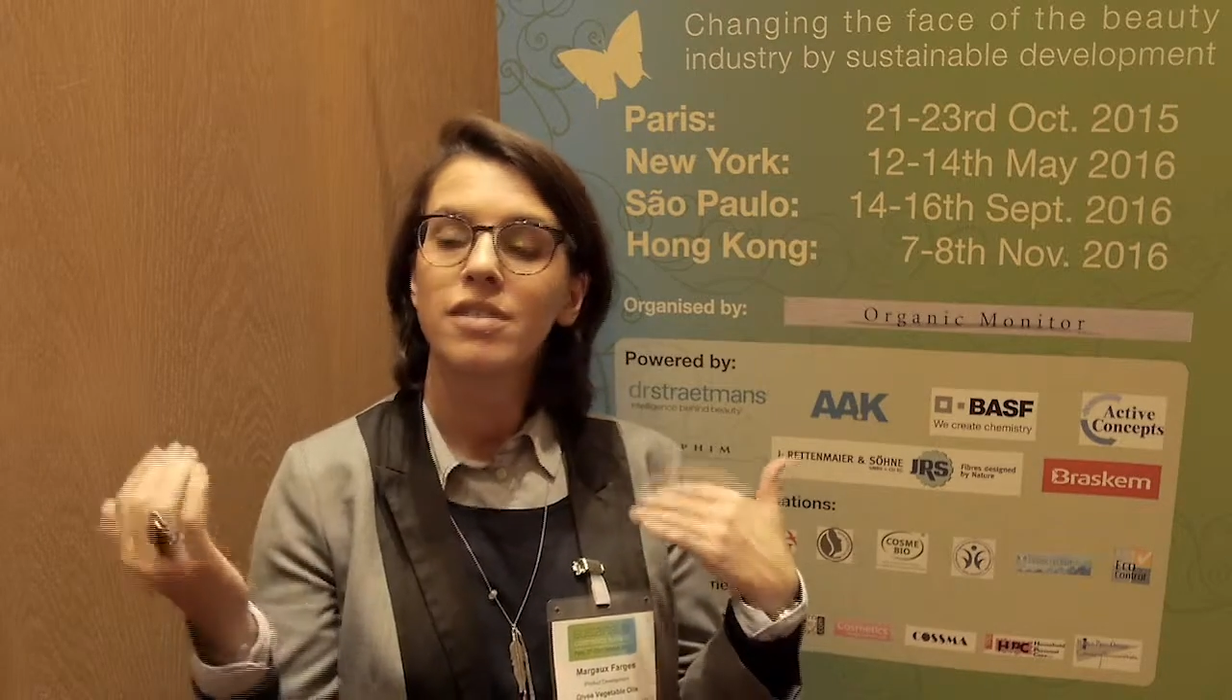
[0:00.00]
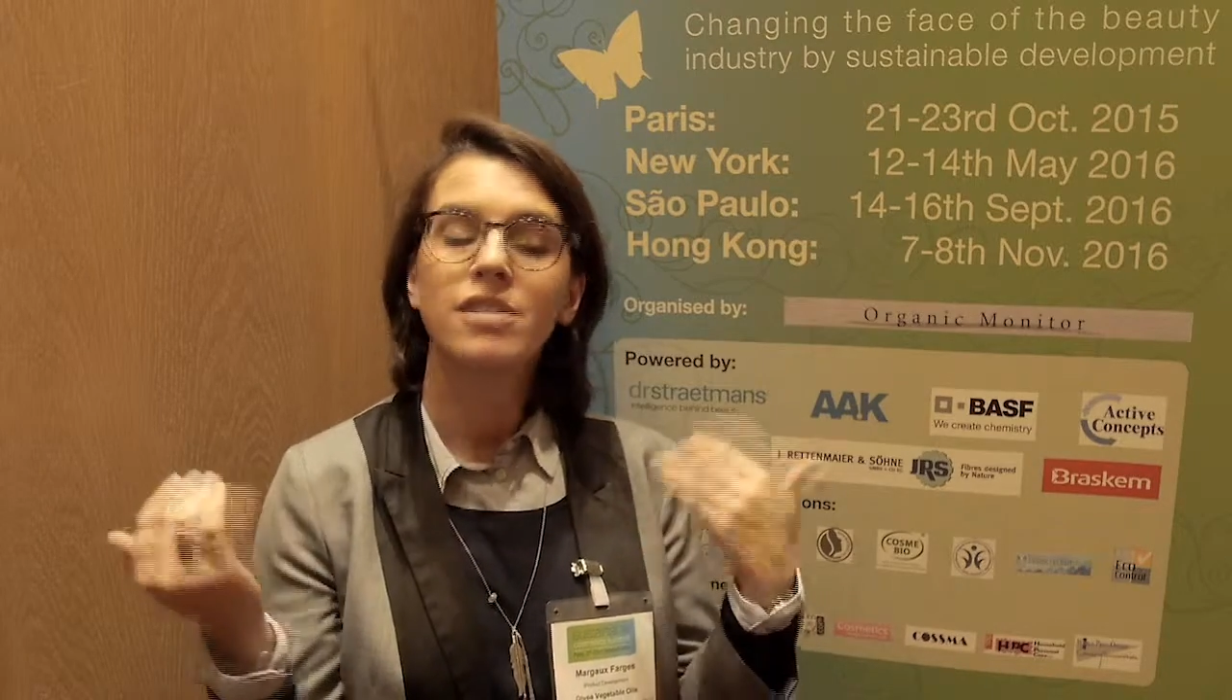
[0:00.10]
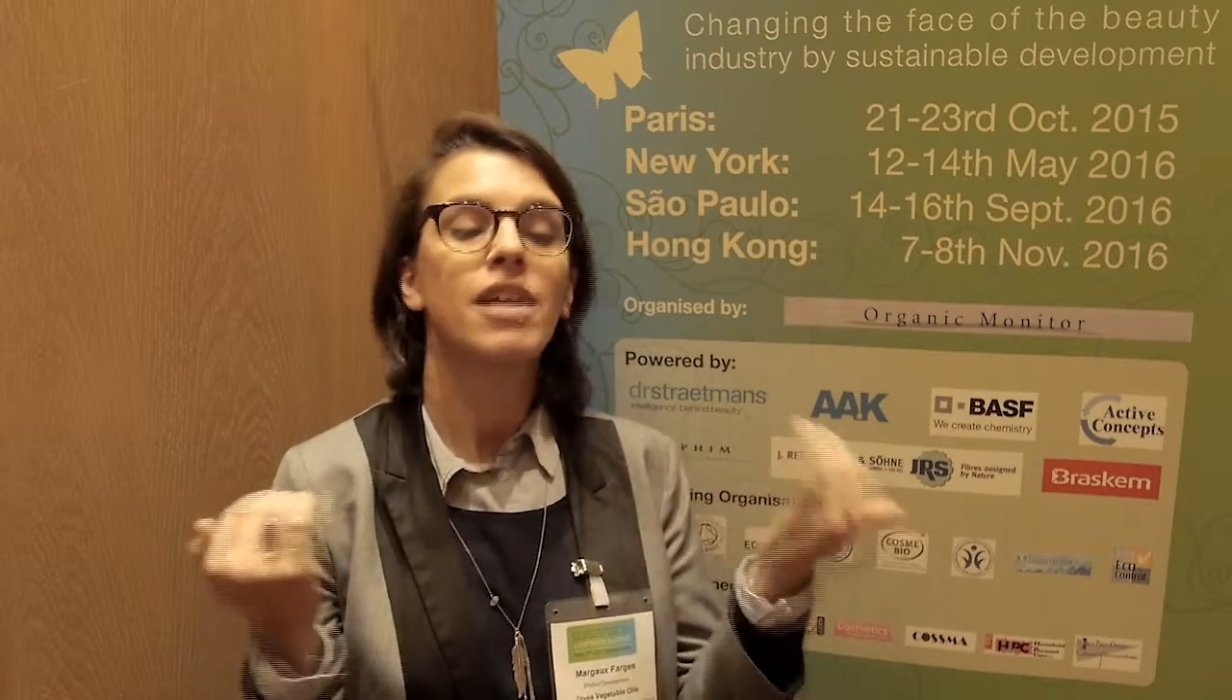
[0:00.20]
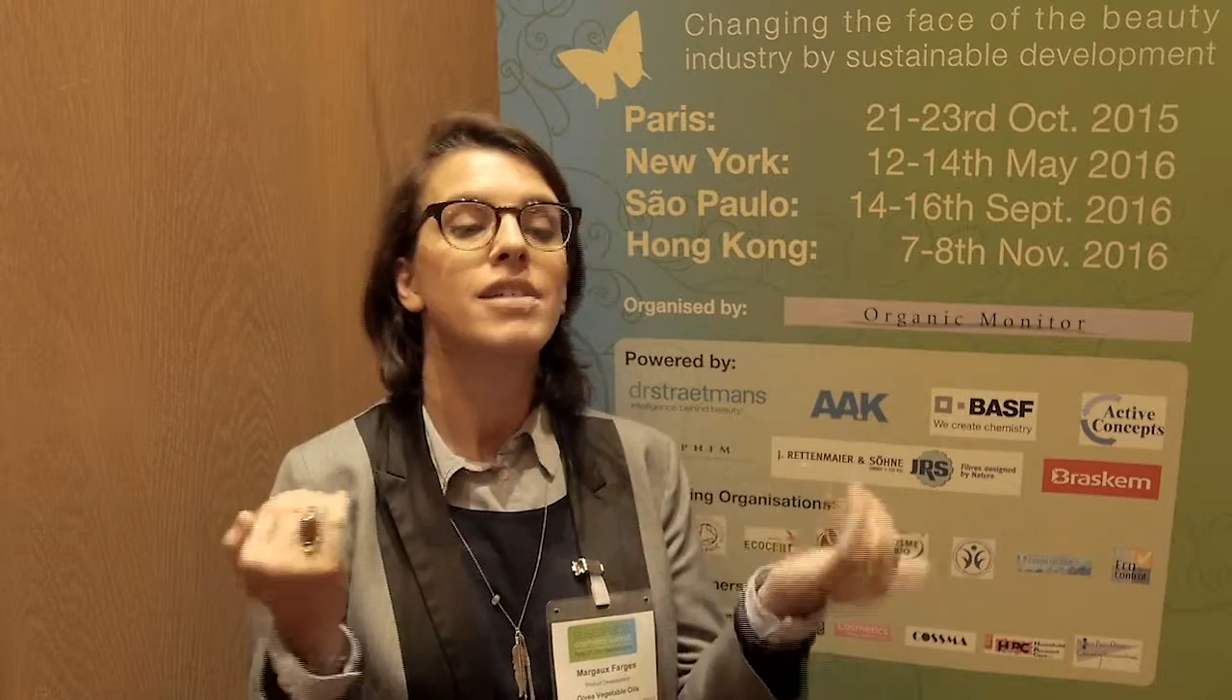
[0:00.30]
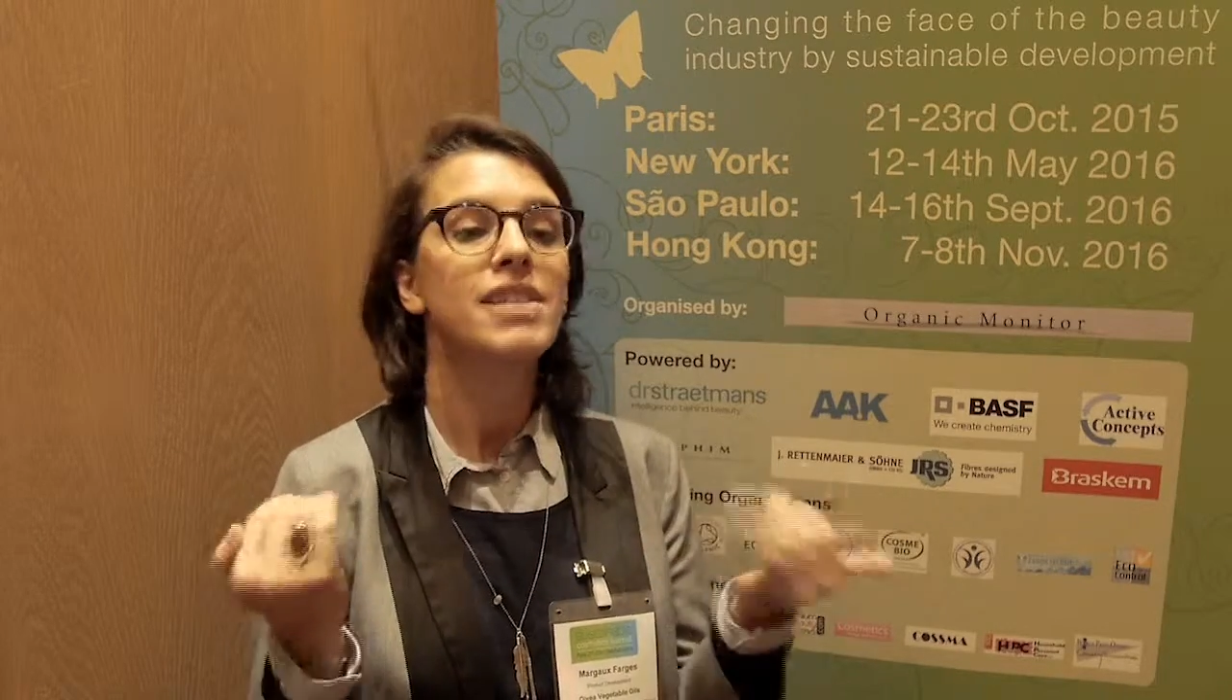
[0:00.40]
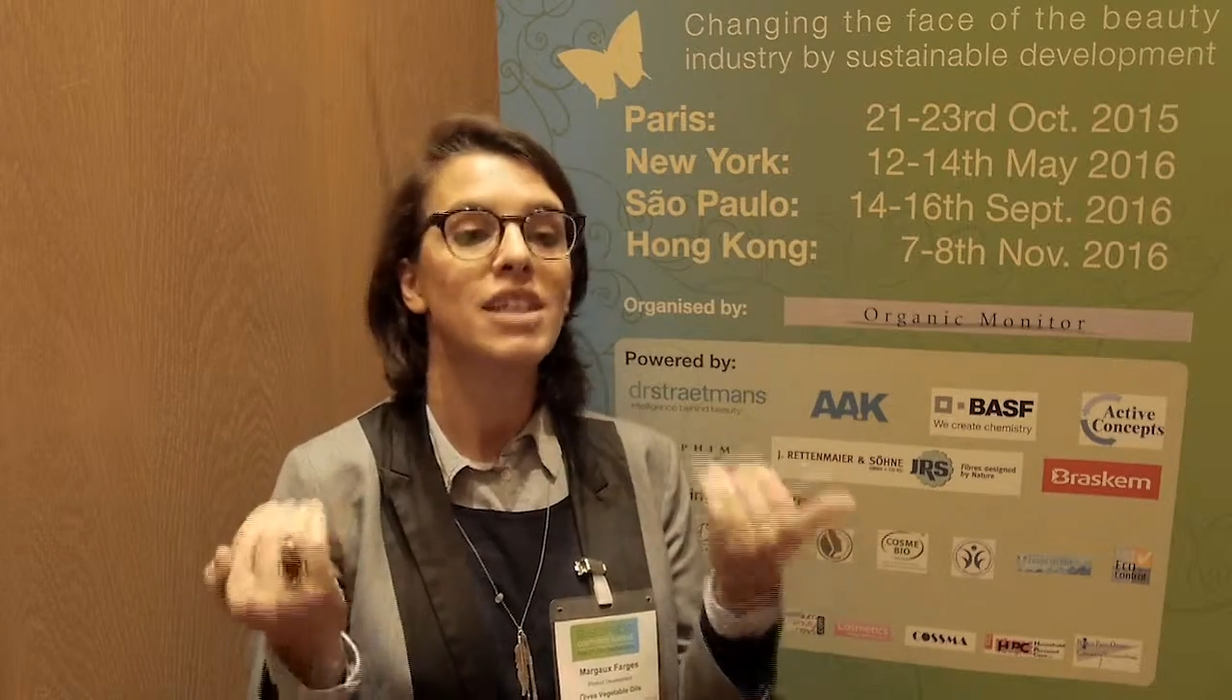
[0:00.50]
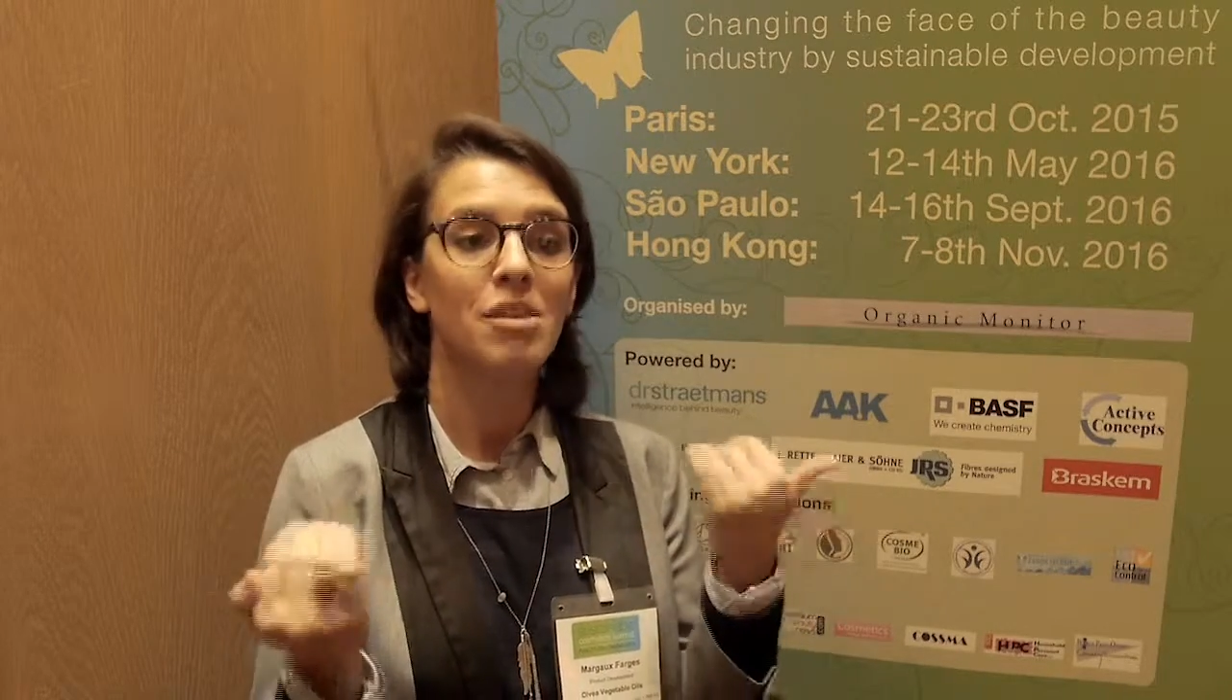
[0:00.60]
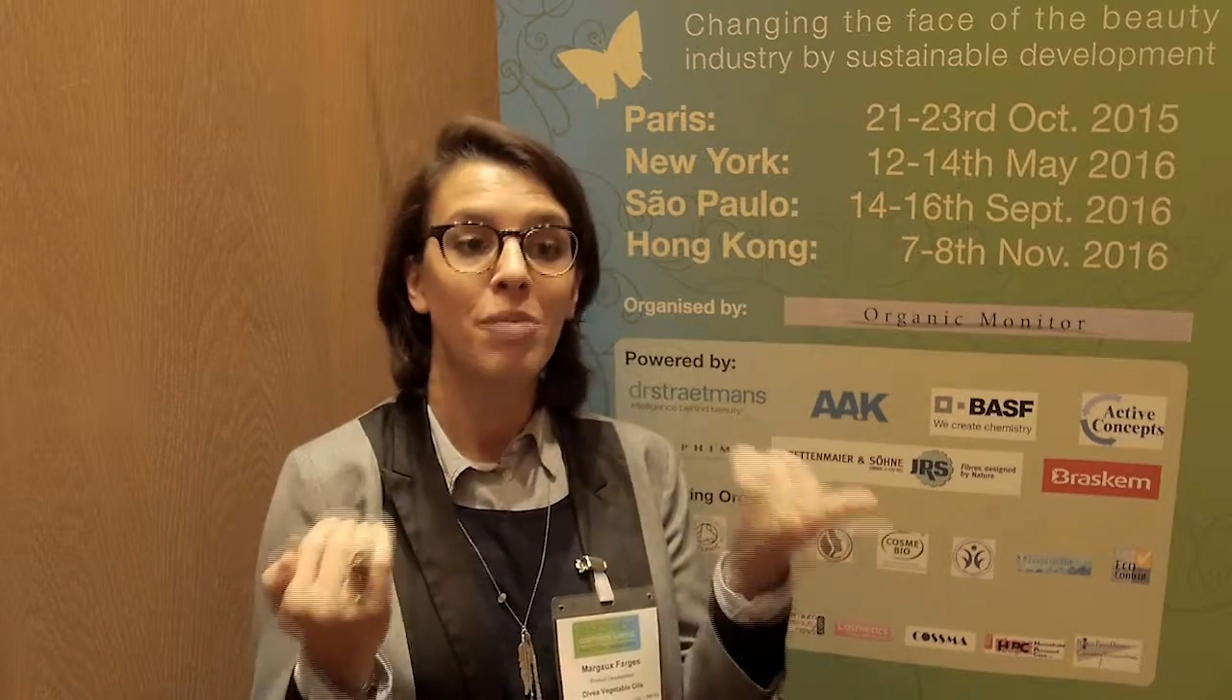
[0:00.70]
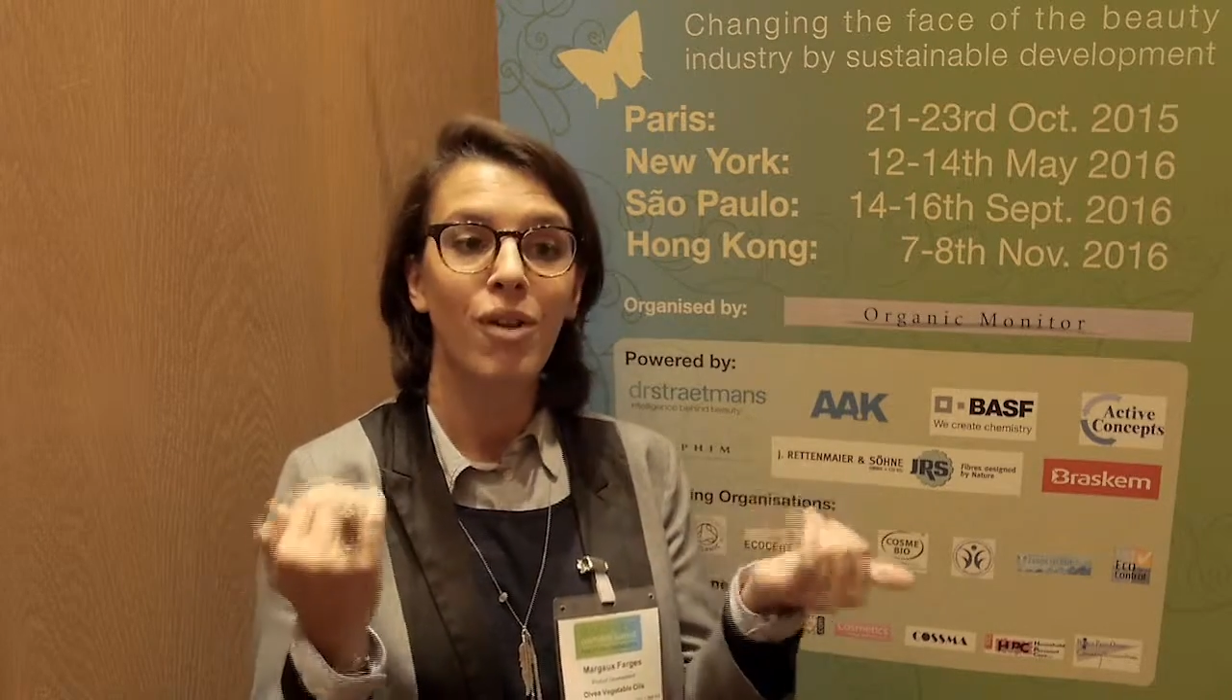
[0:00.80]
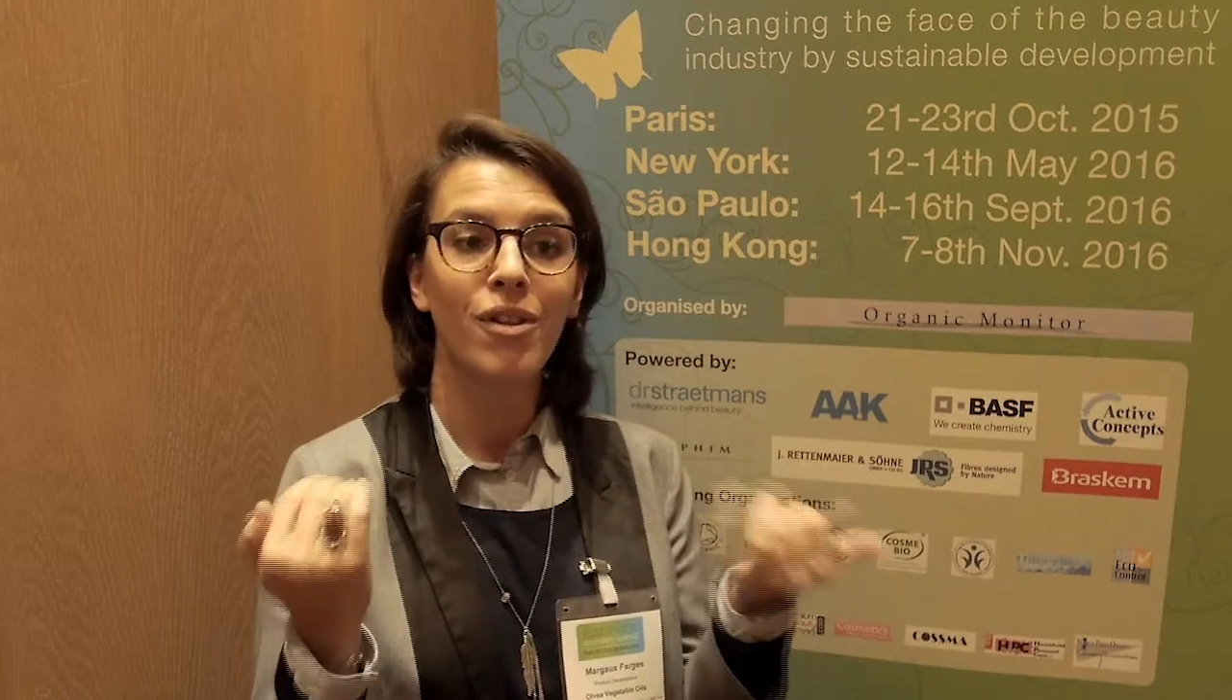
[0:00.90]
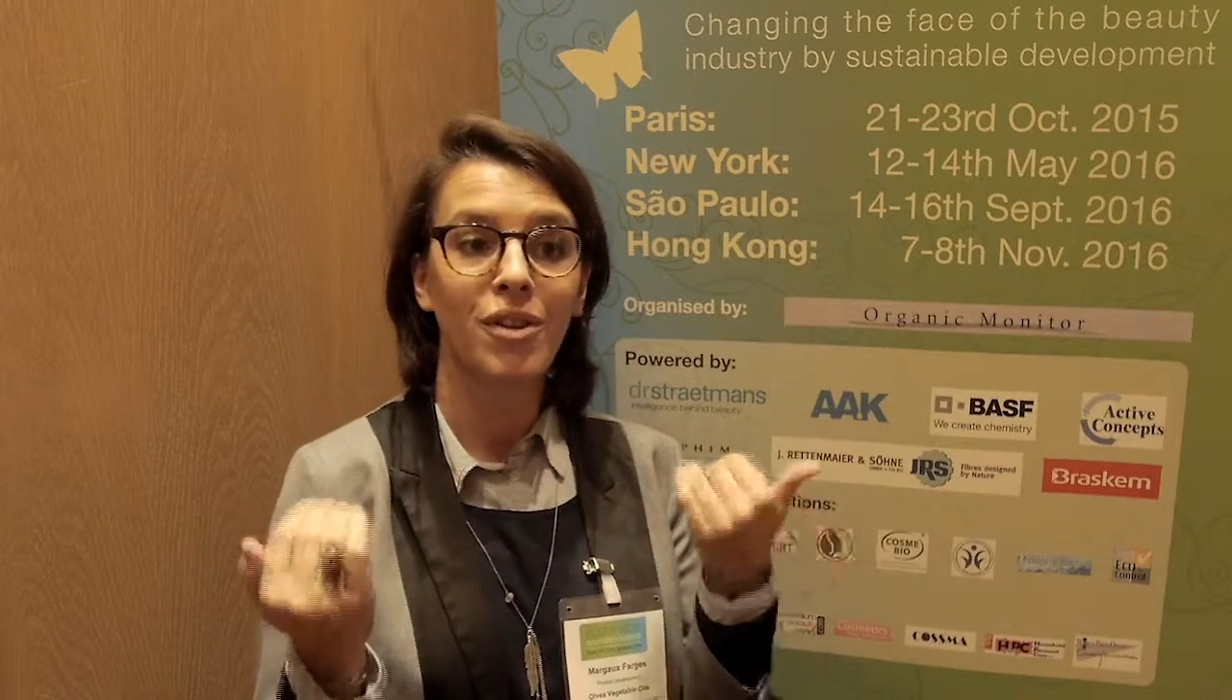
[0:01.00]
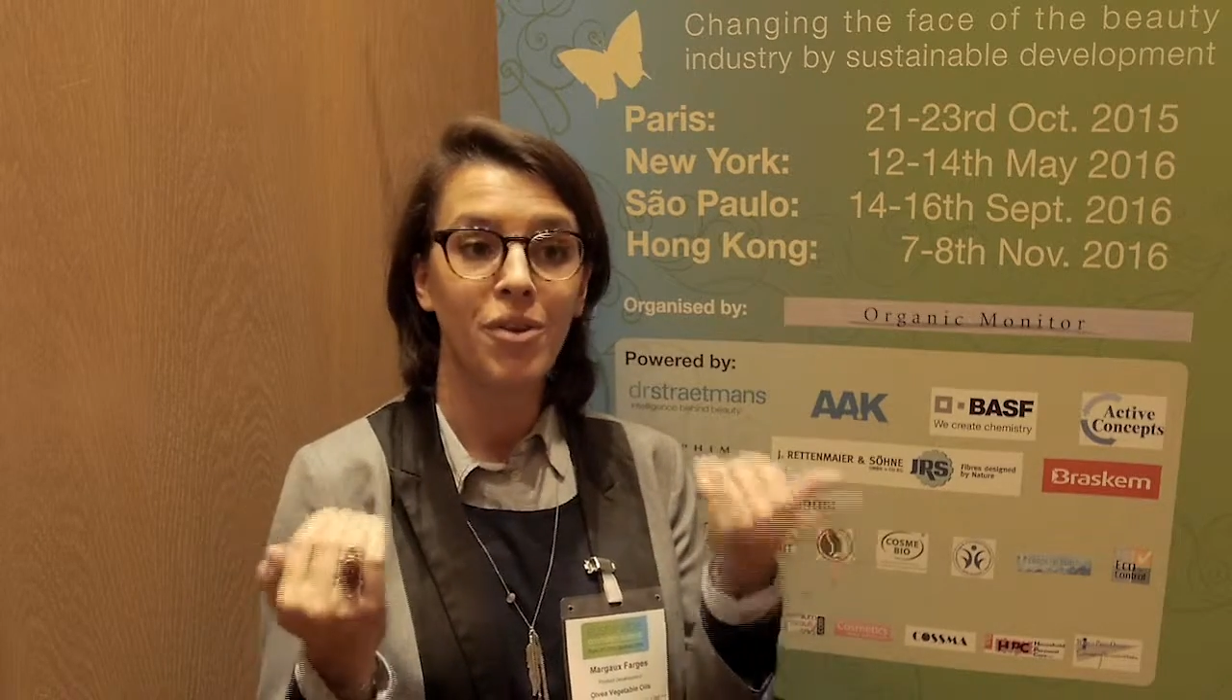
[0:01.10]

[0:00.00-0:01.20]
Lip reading: sustainable